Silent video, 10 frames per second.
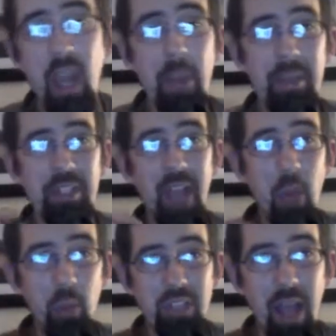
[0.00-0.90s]
because I
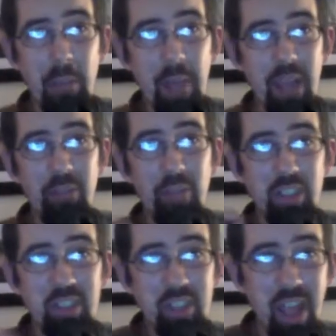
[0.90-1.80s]
was not paying for a
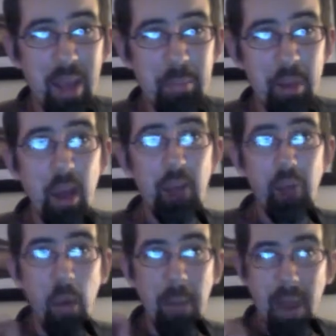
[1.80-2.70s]
stamp
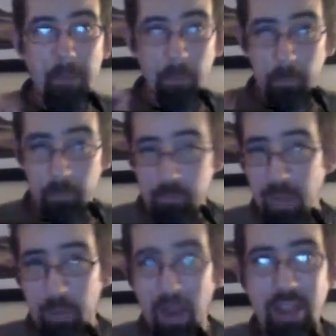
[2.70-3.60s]
for my
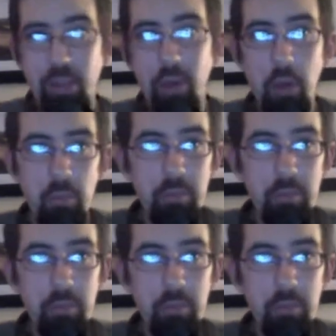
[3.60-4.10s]
right to vote.